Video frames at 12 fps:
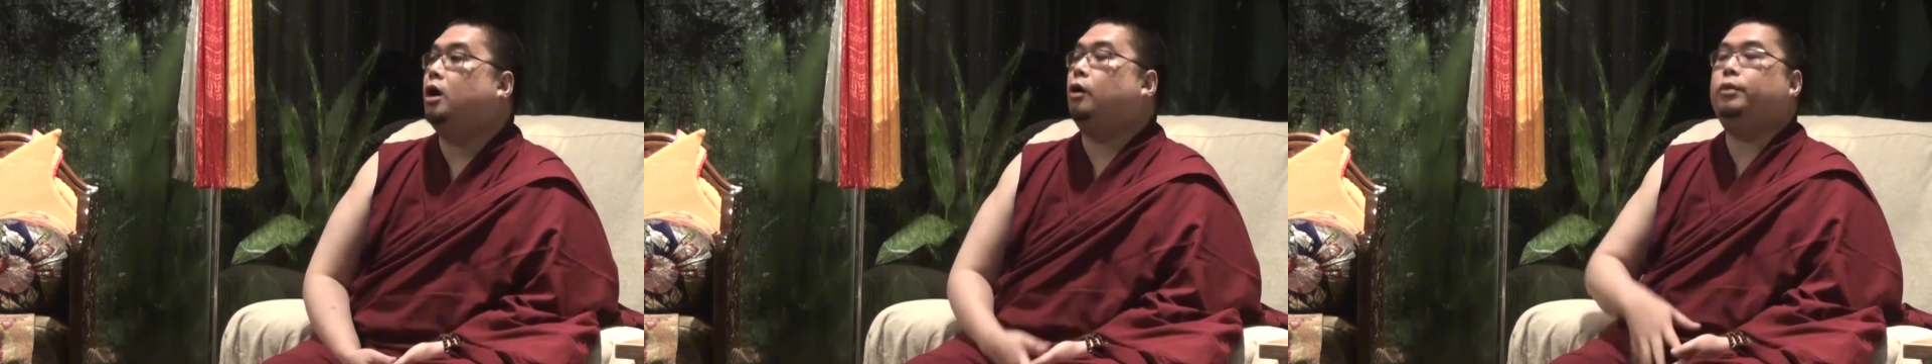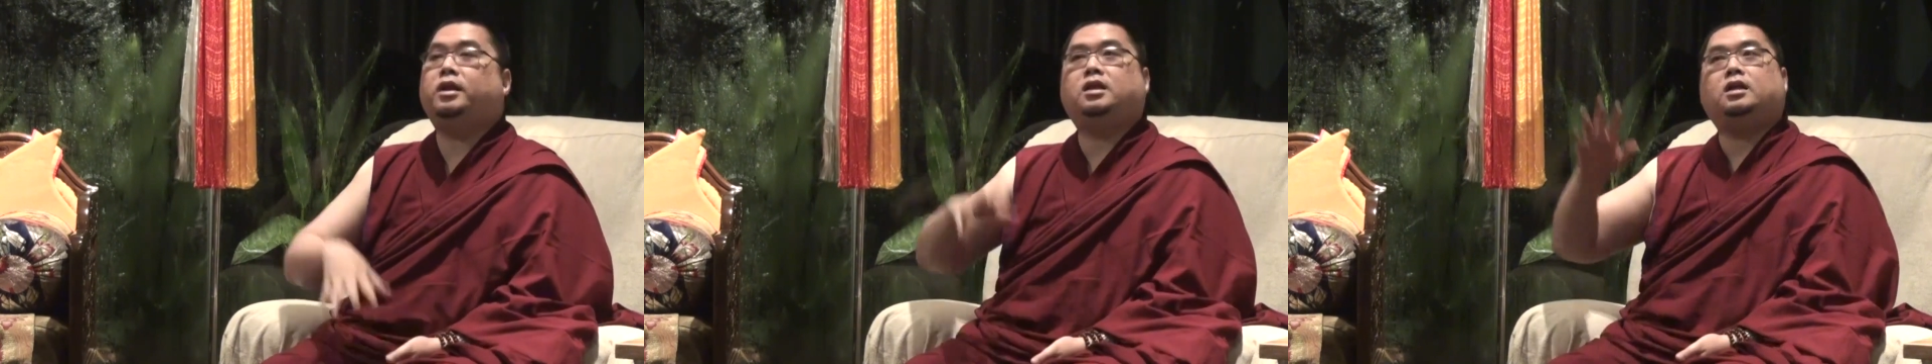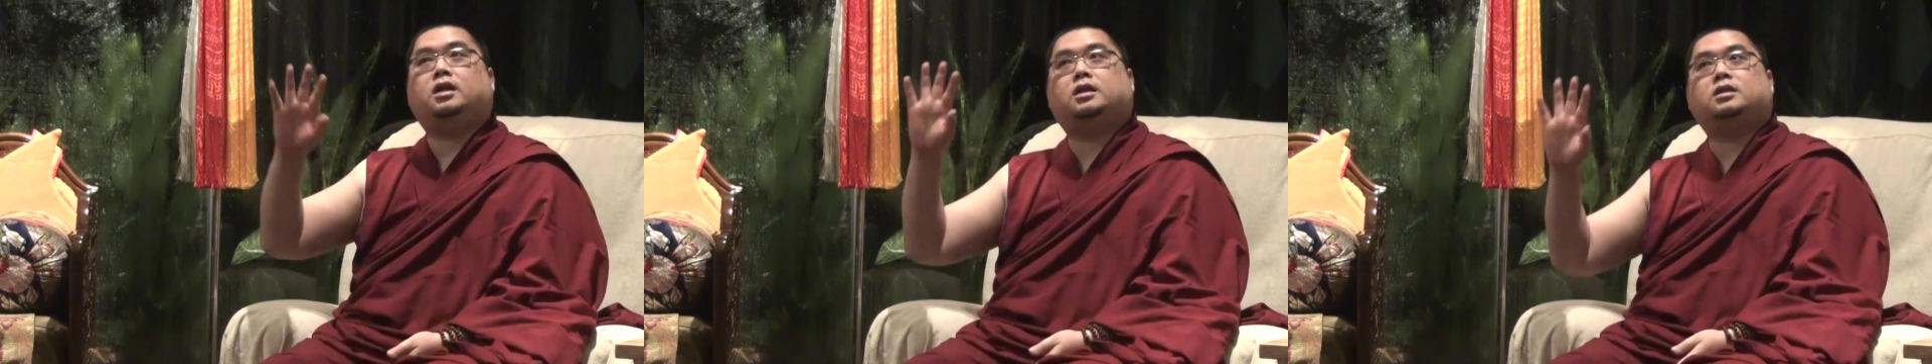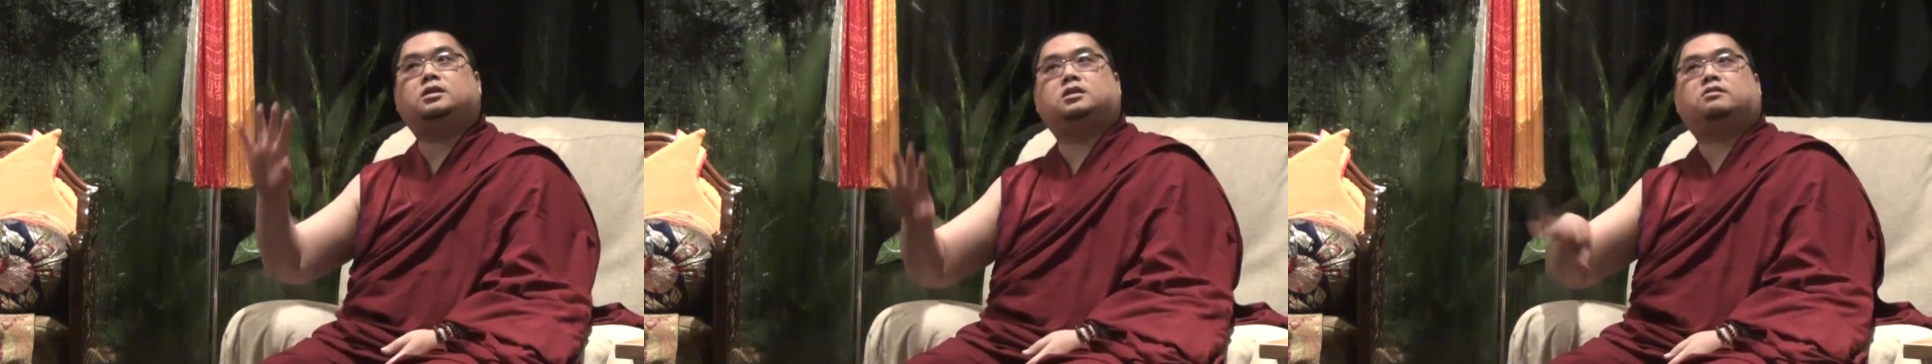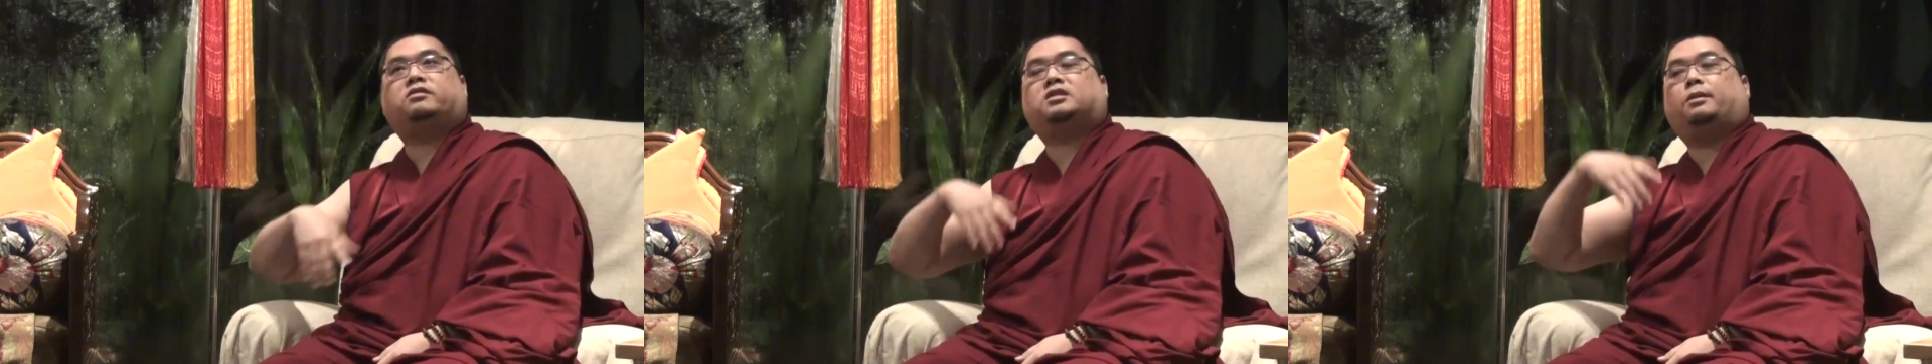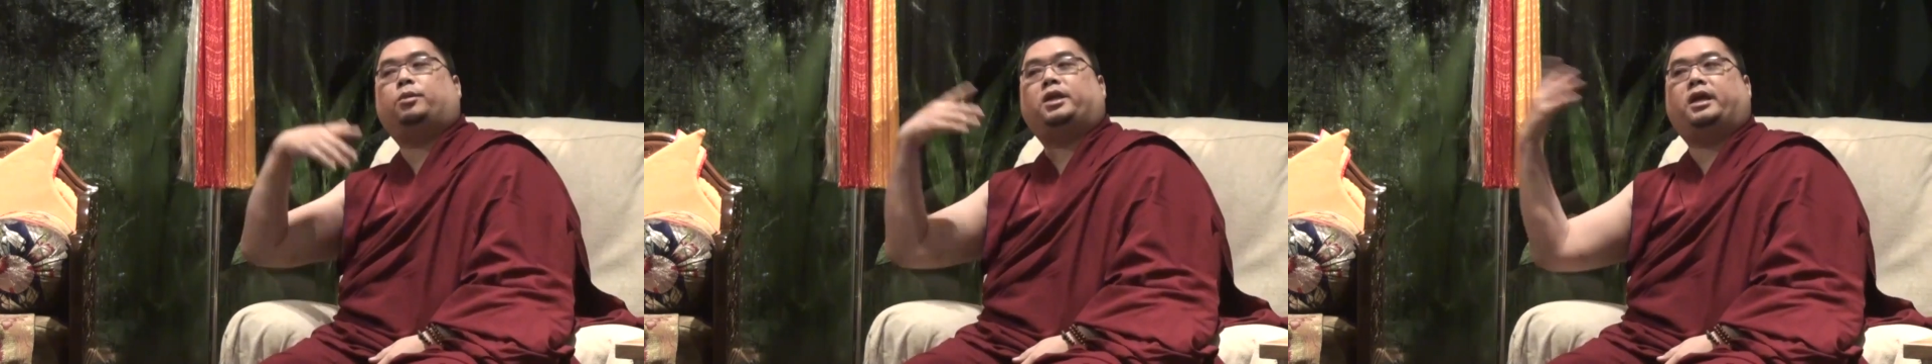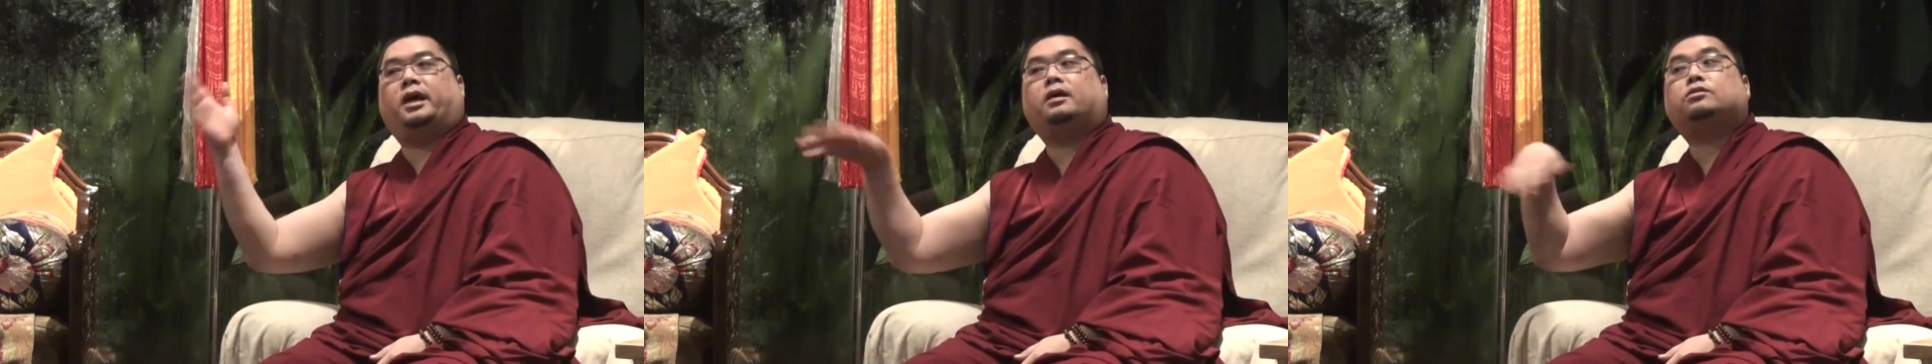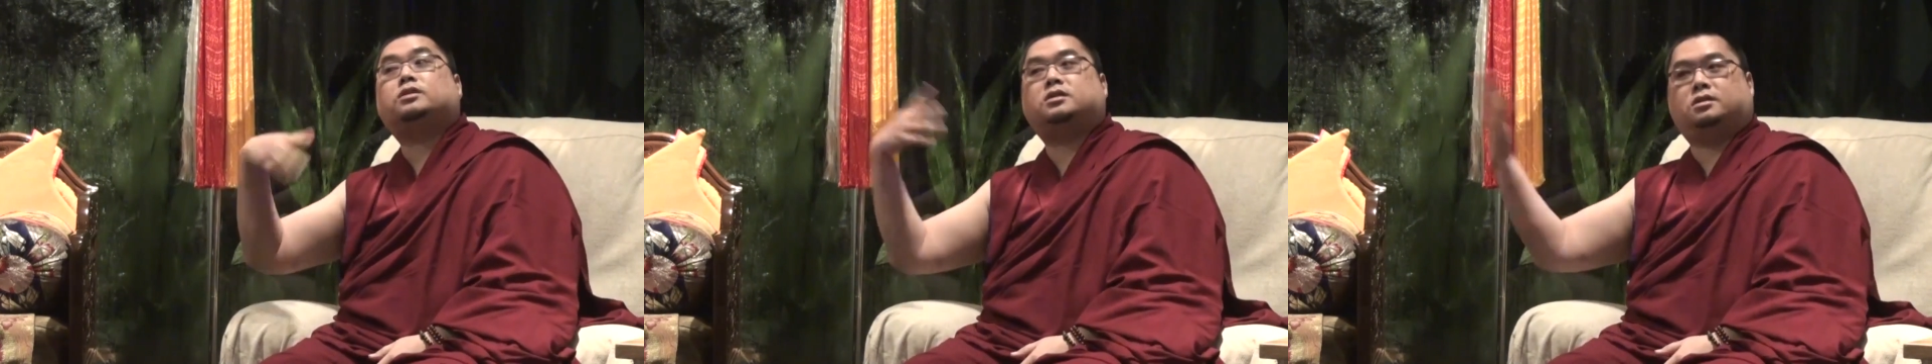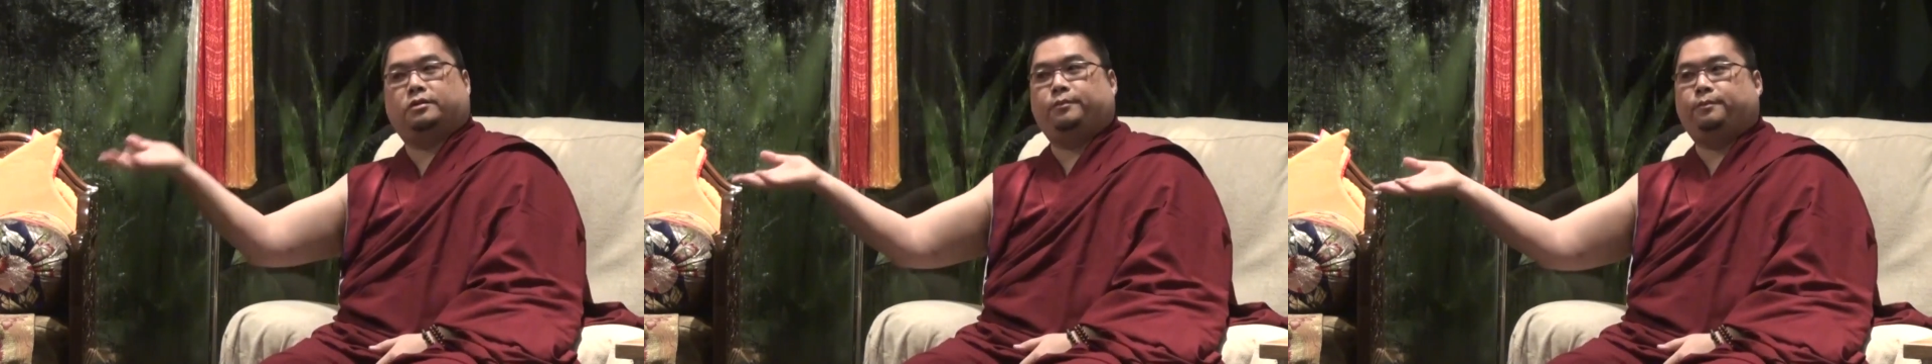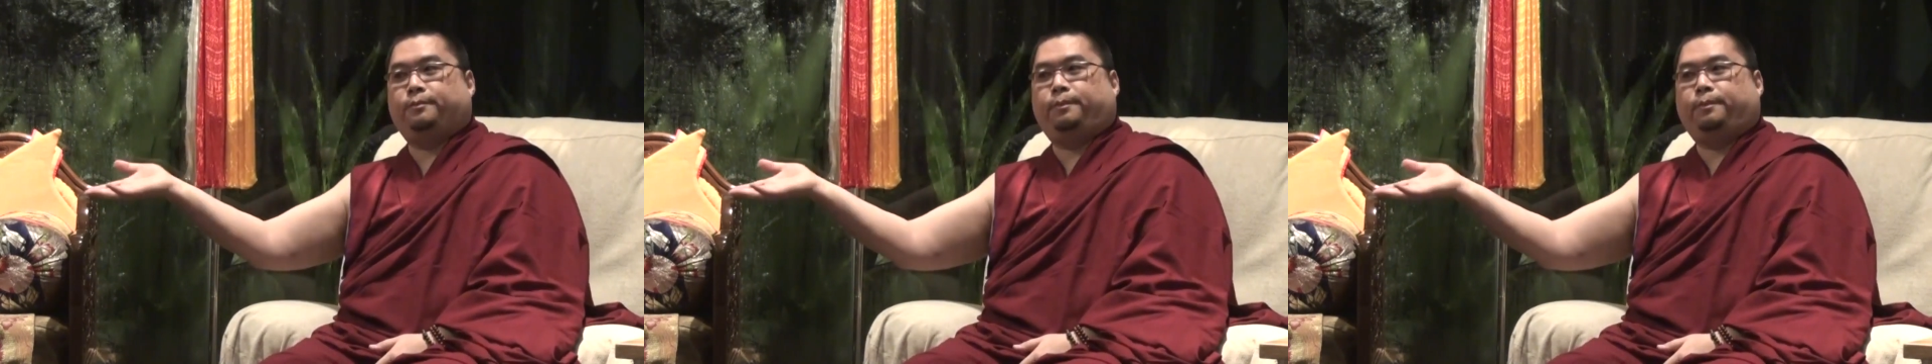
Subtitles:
or we think that this is for somebody else,